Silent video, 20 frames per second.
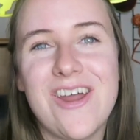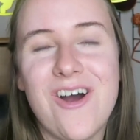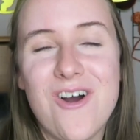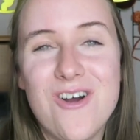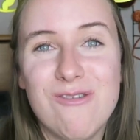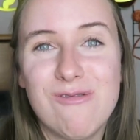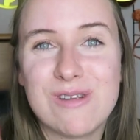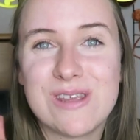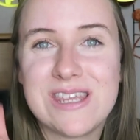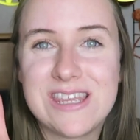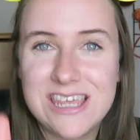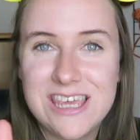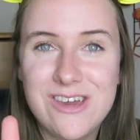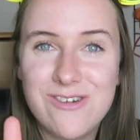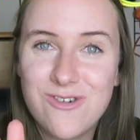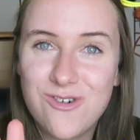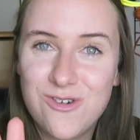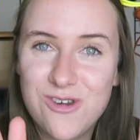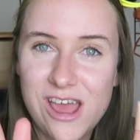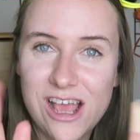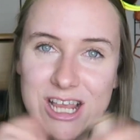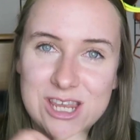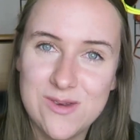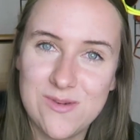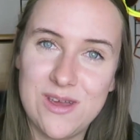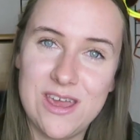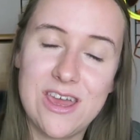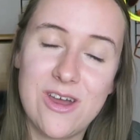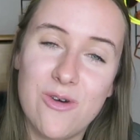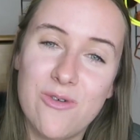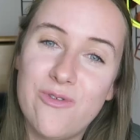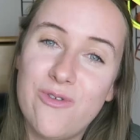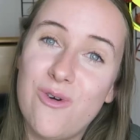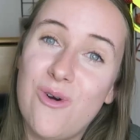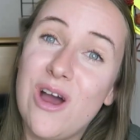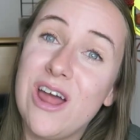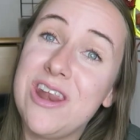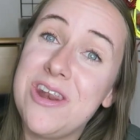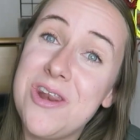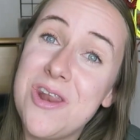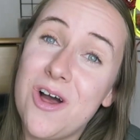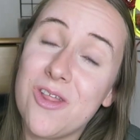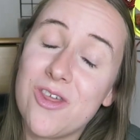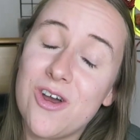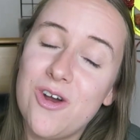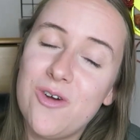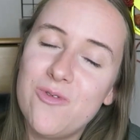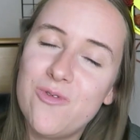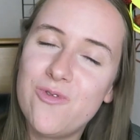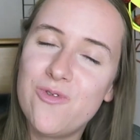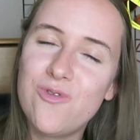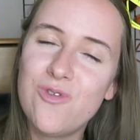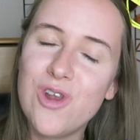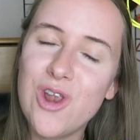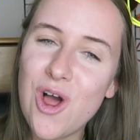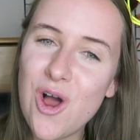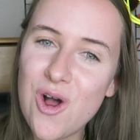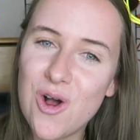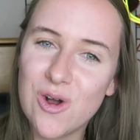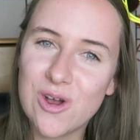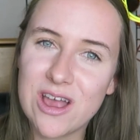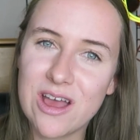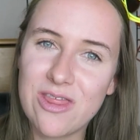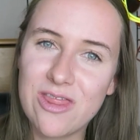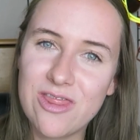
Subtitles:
I will see you all next week for another vlog.